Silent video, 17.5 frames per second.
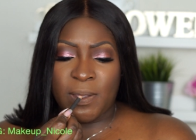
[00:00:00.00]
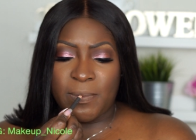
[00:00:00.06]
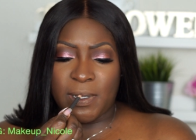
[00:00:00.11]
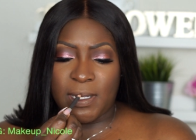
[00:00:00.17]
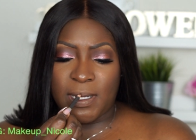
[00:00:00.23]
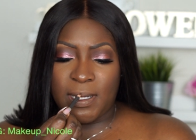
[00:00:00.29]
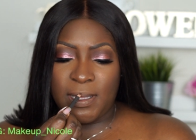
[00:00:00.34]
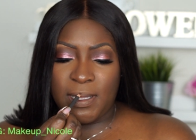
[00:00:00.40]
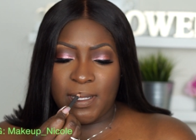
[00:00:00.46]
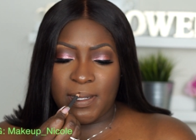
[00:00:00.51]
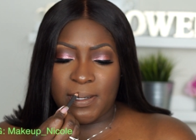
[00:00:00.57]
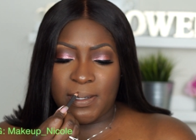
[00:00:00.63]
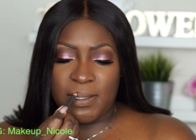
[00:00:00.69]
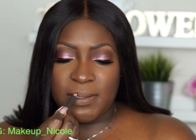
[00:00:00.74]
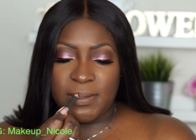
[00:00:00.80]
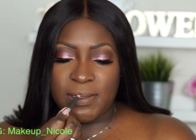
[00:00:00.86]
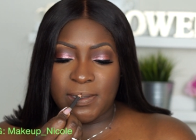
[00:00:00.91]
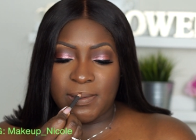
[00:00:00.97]
But I like
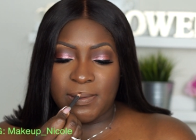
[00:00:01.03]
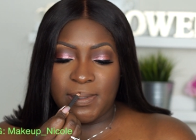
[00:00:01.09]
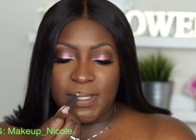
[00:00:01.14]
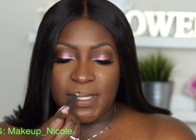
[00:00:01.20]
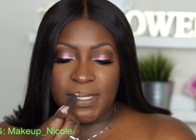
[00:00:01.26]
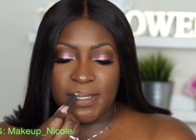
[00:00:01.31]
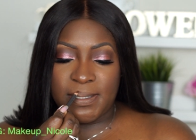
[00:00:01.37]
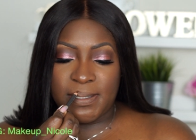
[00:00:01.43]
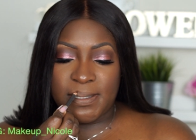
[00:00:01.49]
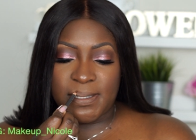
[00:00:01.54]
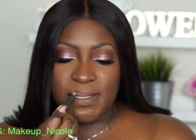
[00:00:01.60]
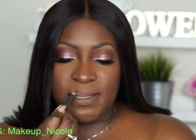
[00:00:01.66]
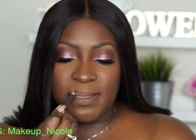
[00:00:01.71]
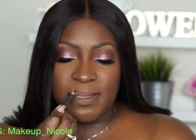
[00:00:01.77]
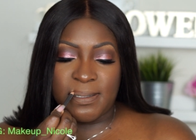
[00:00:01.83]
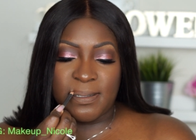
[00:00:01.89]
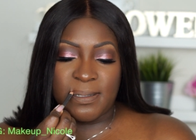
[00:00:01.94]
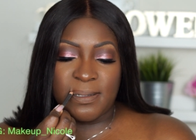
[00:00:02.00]
also NYX
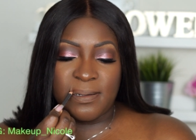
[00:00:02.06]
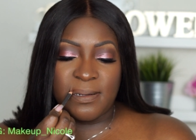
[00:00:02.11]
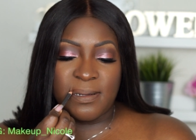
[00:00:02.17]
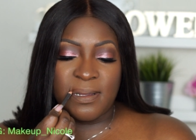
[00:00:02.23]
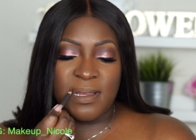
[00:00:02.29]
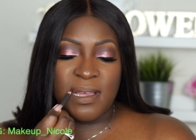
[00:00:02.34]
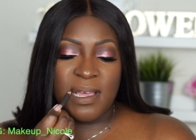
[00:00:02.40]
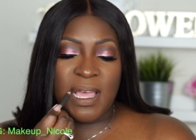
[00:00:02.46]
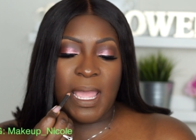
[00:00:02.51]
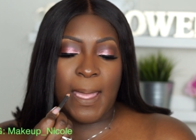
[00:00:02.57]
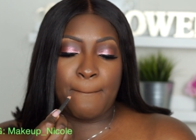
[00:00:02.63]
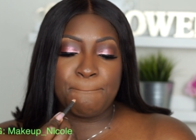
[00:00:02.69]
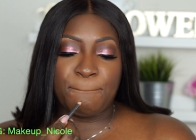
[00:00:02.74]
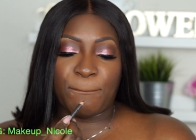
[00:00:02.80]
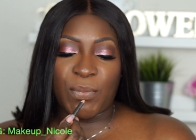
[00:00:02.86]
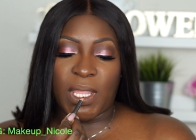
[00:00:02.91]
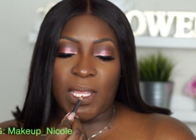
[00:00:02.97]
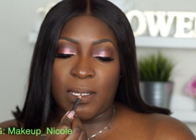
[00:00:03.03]

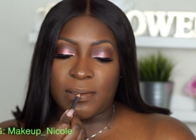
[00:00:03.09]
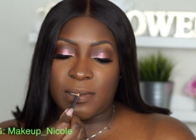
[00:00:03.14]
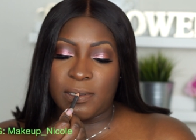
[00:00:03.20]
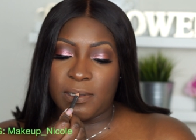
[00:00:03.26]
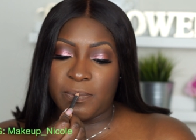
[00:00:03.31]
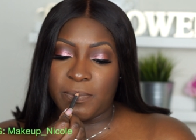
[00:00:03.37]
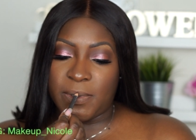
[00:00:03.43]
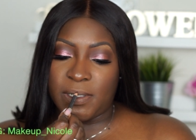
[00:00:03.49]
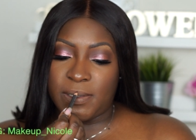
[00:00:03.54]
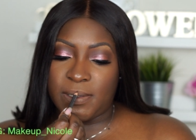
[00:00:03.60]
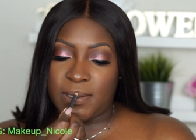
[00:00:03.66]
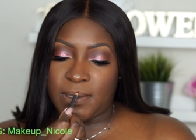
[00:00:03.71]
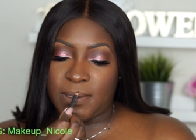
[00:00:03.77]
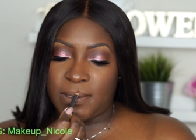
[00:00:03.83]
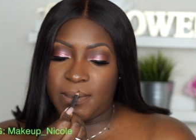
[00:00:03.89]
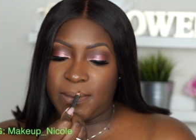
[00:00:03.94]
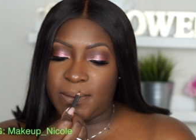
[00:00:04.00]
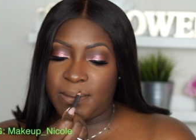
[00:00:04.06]

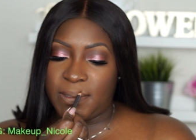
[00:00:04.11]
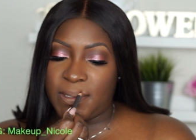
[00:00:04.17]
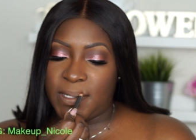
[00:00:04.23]
Espresso.